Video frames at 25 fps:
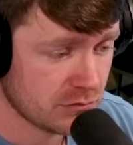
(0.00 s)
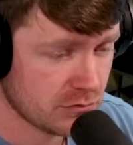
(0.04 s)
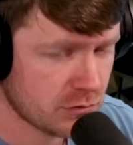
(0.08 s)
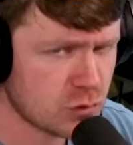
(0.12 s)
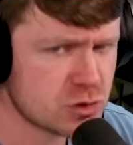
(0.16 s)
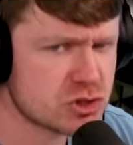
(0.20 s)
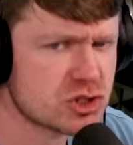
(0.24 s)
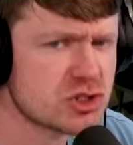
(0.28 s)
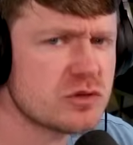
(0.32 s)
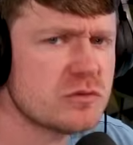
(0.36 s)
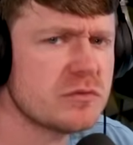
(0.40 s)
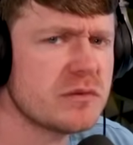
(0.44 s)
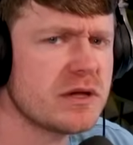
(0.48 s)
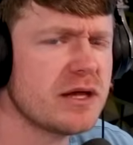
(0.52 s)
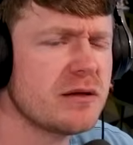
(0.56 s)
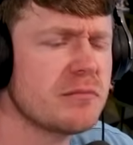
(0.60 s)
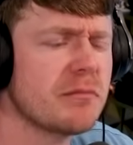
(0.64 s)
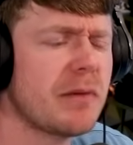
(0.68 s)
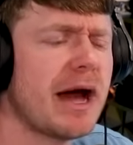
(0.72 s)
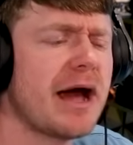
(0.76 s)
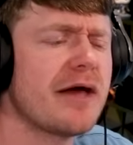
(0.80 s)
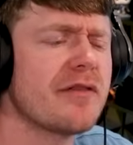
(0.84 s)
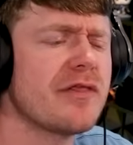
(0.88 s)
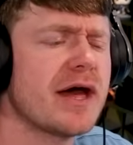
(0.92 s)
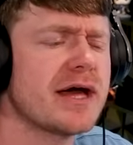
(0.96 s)
What you mean
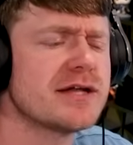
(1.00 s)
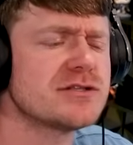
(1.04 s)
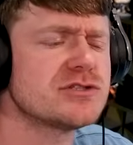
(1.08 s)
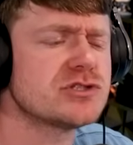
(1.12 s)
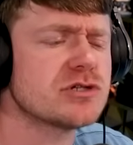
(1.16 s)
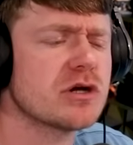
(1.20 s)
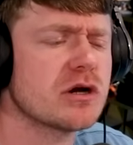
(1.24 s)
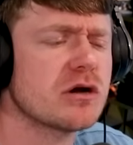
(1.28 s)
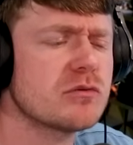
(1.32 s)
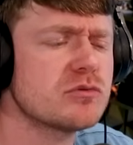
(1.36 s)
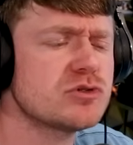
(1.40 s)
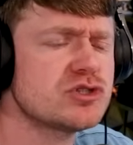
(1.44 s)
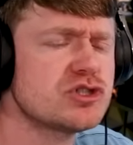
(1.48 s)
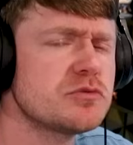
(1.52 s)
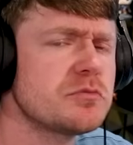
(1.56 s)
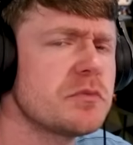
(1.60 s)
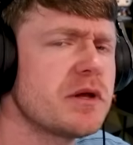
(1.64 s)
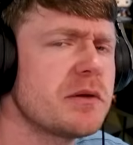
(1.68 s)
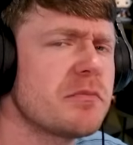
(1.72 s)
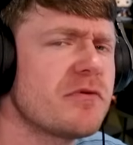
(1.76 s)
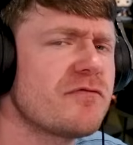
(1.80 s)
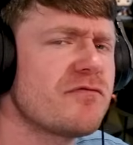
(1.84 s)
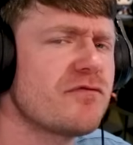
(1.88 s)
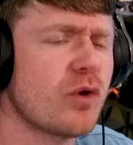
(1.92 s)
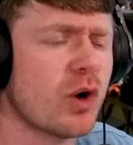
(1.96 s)
by that, sir? What you
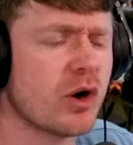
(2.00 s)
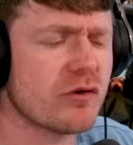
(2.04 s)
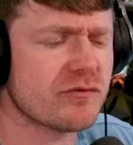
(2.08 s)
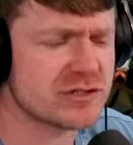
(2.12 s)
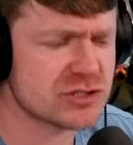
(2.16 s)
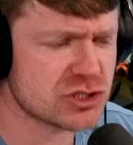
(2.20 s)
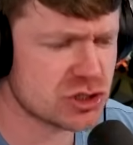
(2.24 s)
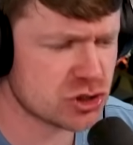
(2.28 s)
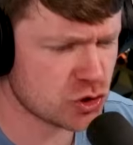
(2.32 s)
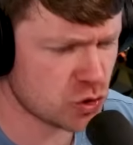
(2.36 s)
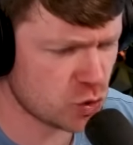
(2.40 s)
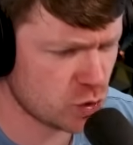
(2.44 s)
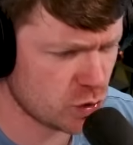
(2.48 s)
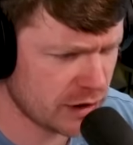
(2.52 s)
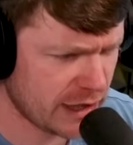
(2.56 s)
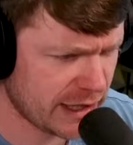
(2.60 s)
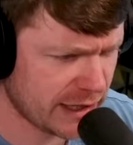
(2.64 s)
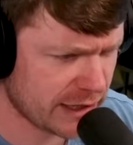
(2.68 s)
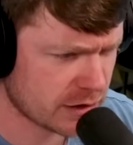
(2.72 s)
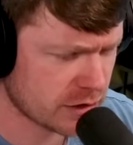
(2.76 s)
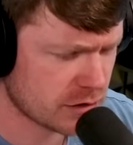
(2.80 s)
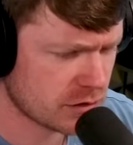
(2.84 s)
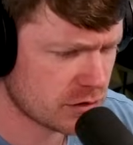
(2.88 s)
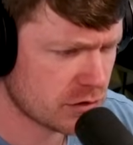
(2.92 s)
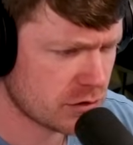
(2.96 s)
mean before it's too late?